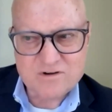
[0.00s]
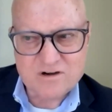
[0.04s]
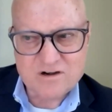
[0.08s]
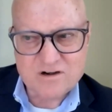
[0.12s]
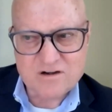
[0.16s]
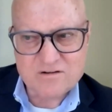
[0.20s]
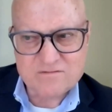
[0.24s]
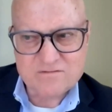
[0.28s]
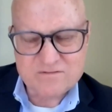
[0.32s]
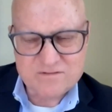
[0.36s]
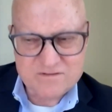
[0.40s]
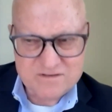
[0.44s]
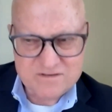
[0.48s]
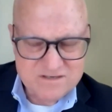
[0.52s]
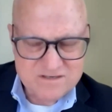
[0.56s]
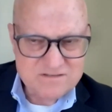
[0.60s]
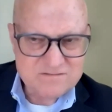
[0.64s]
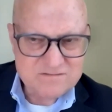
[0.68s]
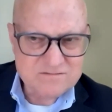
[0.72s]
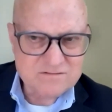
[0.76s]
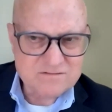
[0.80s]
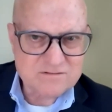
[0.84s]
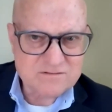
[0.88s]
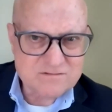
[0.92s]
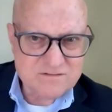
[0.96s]

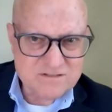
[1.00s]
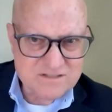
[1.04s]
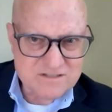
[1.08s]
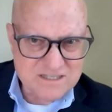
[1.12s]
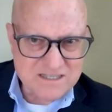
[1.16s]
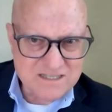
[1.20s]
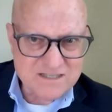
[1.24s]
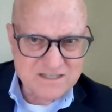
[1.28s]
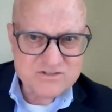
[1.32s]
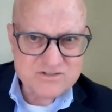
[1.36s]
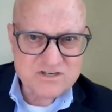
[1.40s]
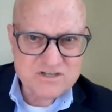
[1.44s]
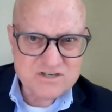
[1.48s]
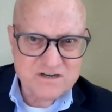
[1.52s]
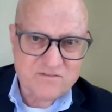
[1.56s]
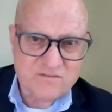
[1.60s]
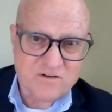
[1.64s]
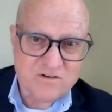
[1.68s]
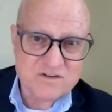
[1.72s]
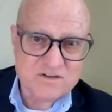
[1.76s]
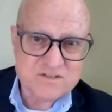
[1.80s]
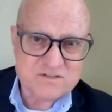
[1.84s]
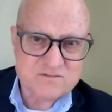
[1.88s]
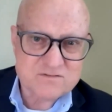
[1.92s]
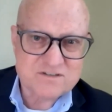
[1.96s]
the engine
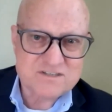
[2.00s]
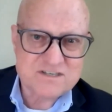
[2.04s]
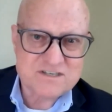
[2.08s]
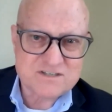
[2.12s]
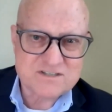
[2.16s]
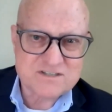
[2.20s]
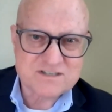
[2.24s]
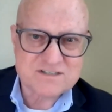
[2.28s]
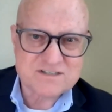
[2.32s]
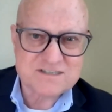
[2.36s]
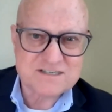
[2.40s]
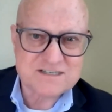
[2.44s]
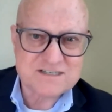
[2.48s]
of our strategic